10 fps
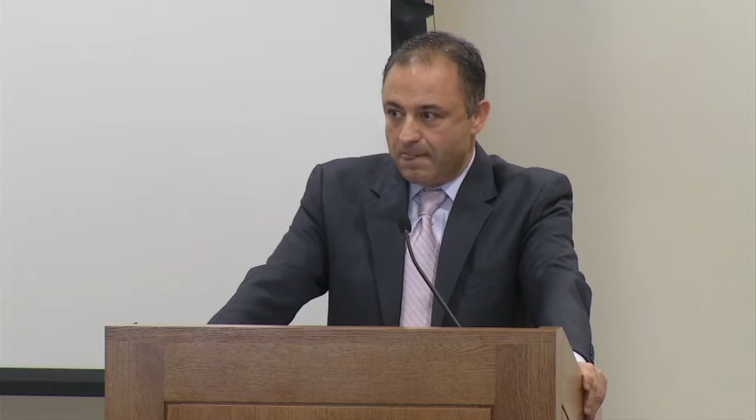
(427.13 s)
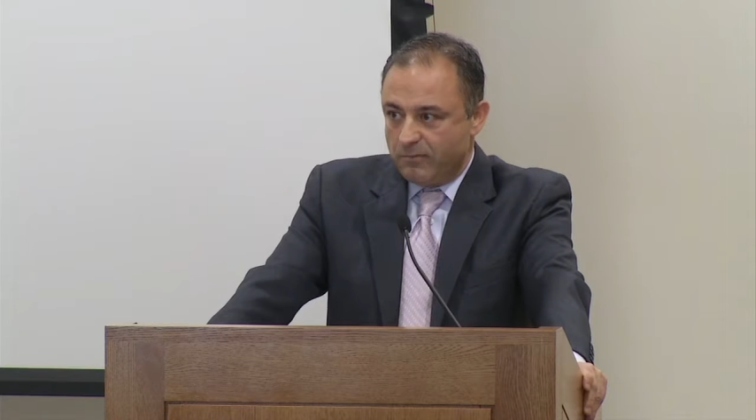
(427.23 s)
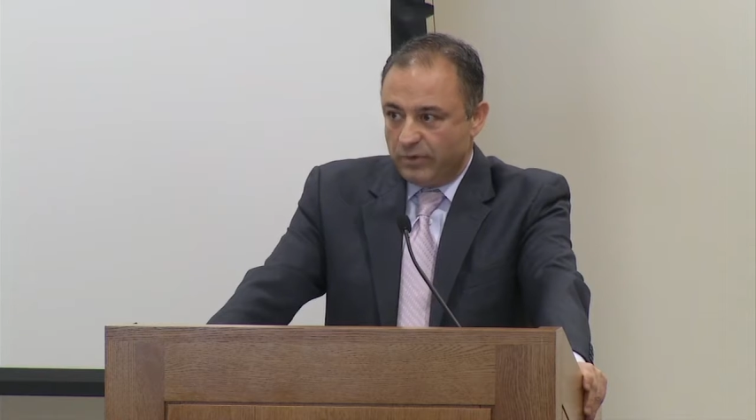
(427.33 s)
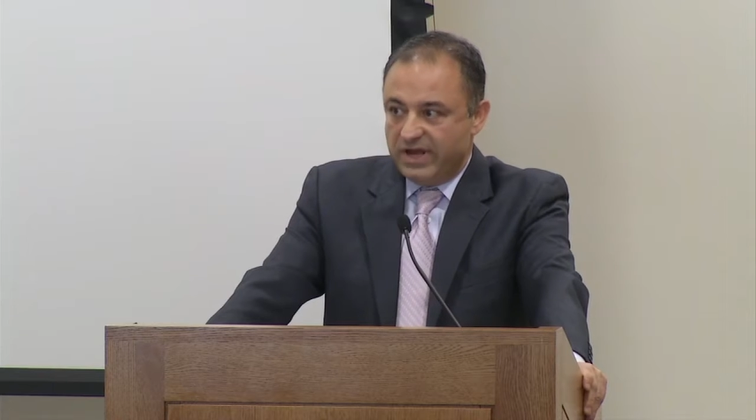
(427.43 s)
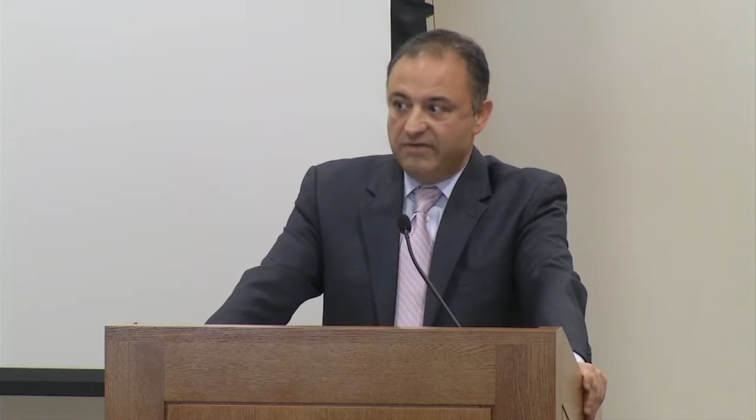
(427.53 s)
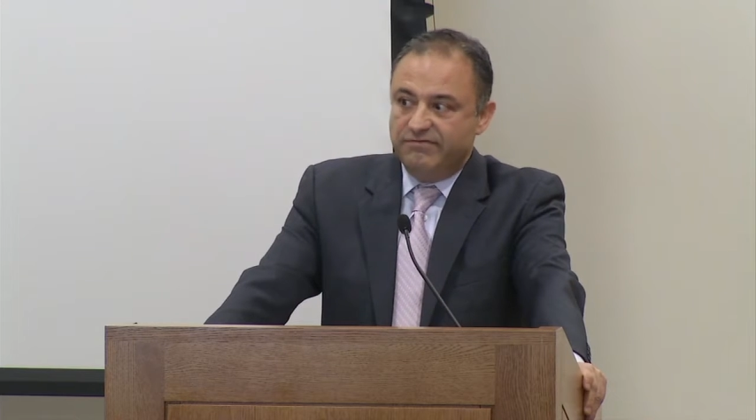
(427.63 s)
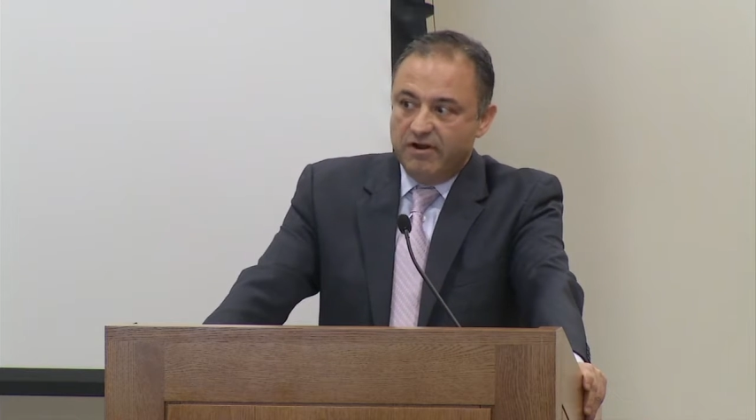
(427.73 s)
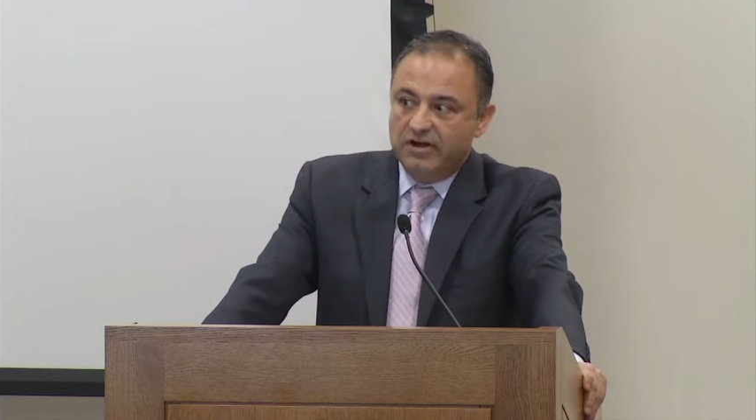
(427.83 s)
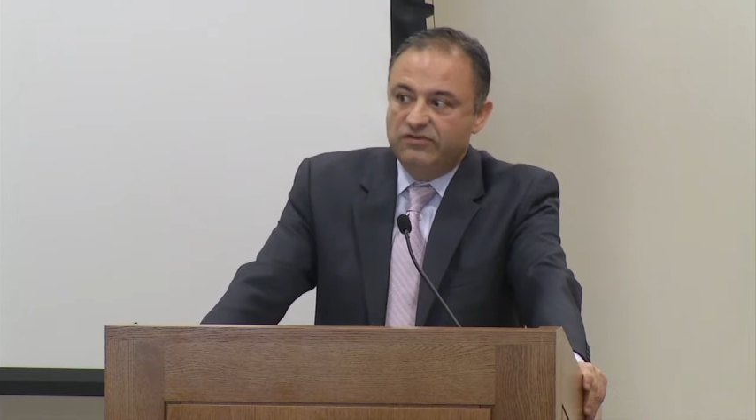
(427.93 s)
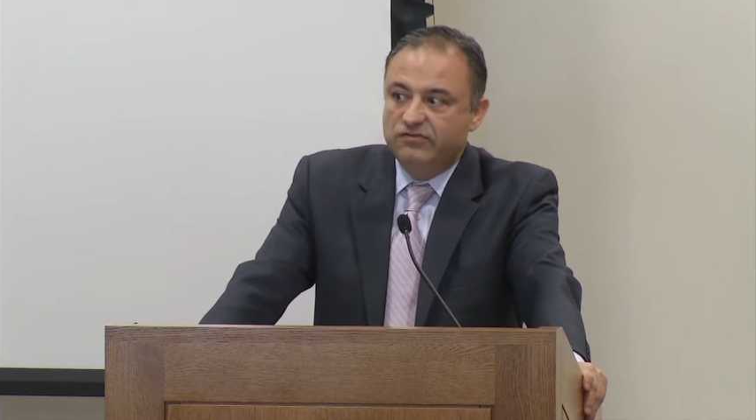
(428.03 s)
We have
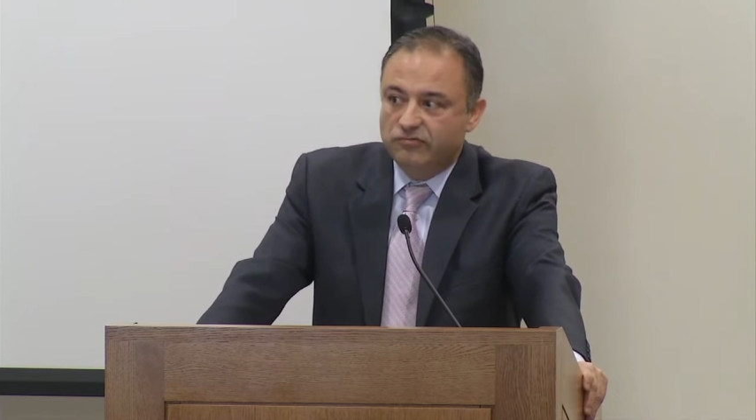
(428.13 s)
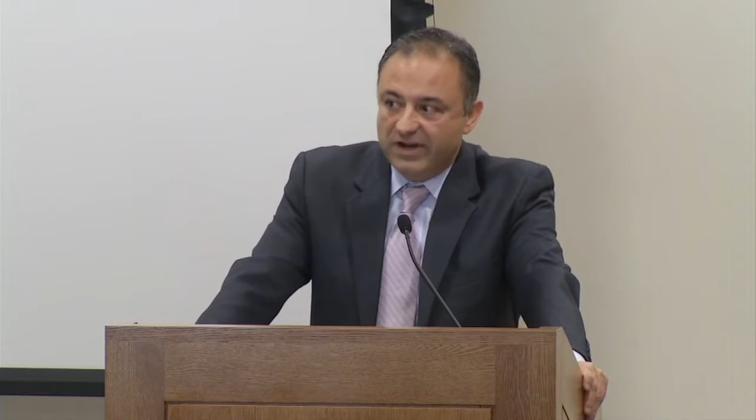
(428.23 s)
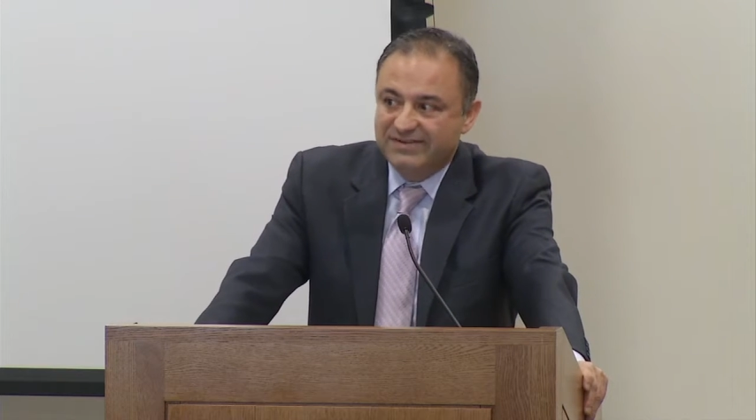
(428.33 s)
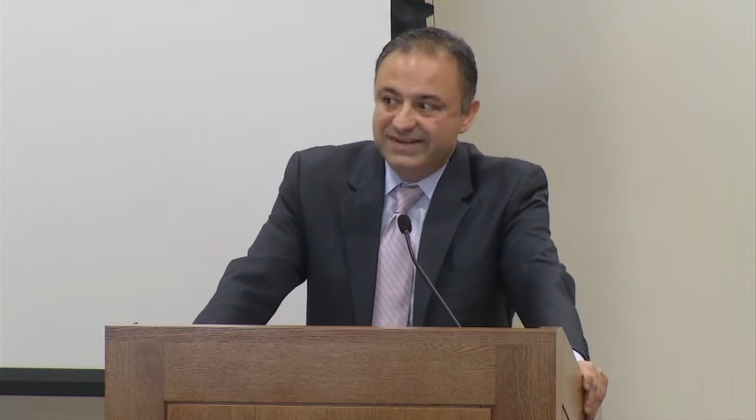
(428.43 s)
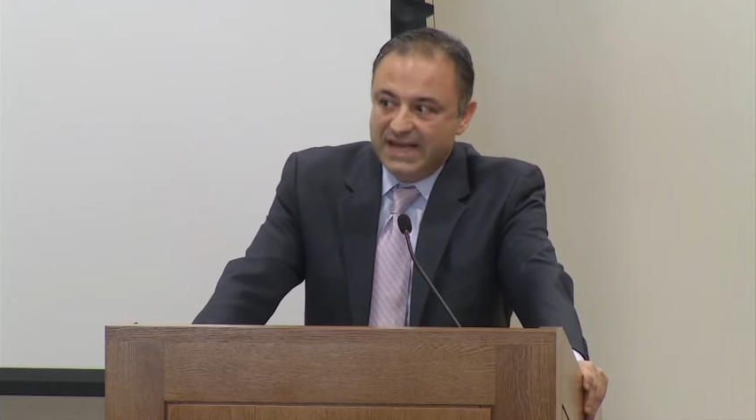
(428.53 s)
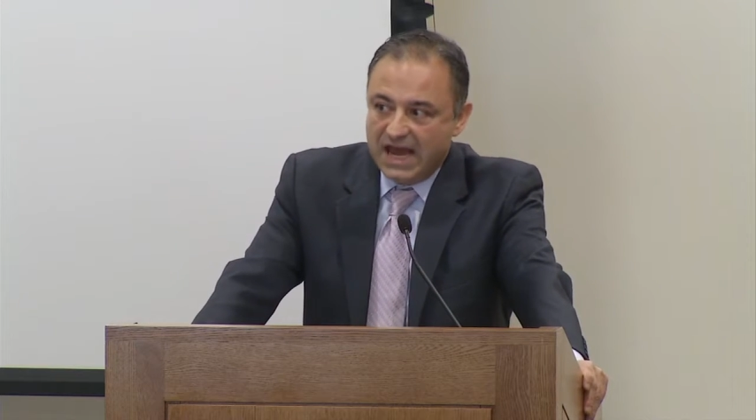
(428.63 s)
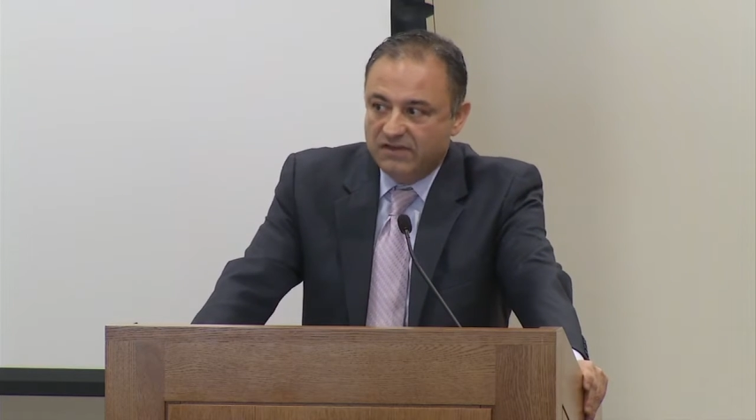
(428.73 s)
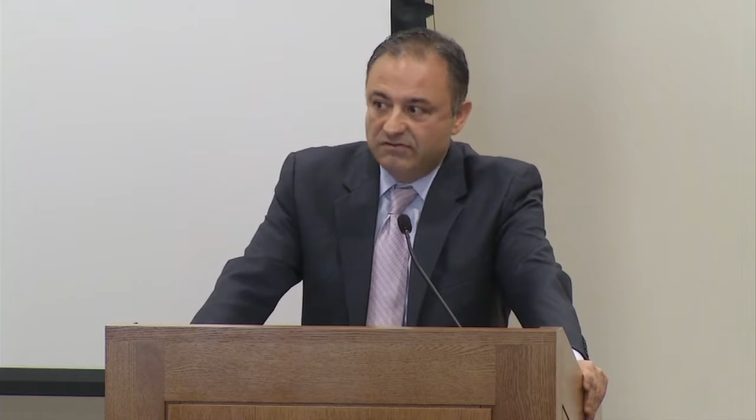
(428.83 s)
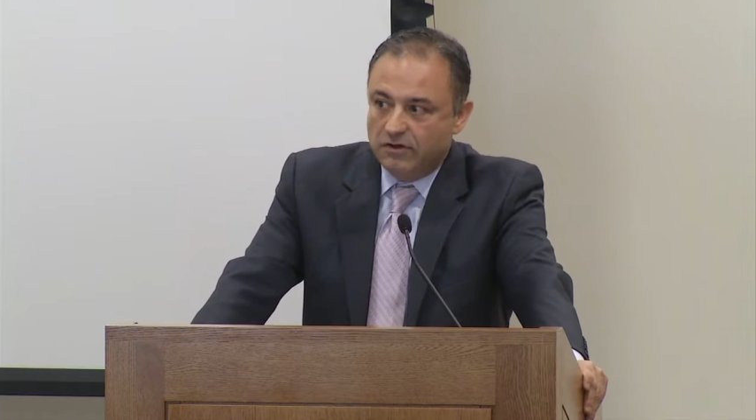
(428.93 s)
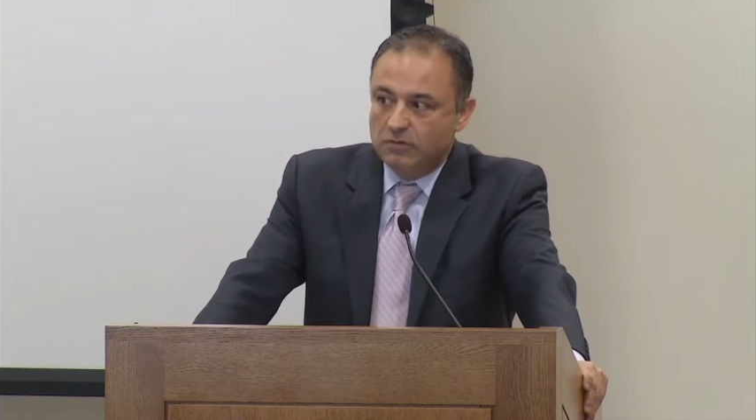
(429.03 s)
very strict
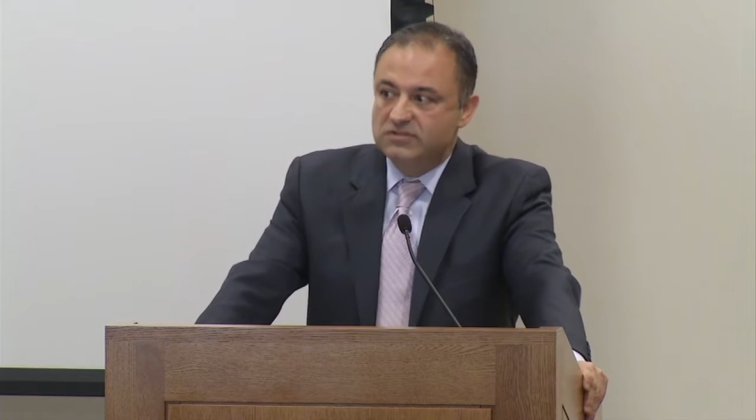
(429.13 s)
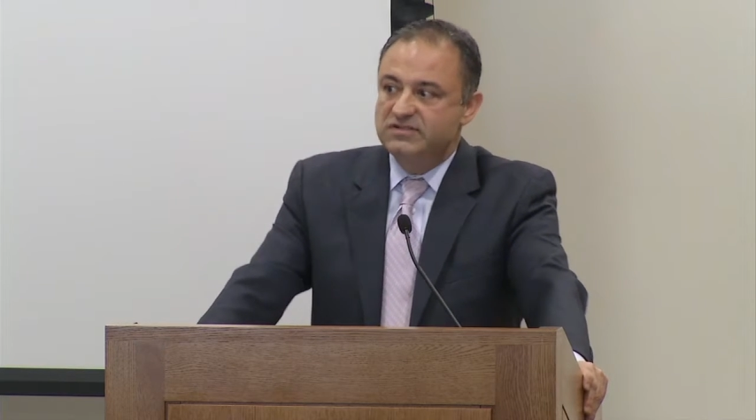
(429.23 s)
caseload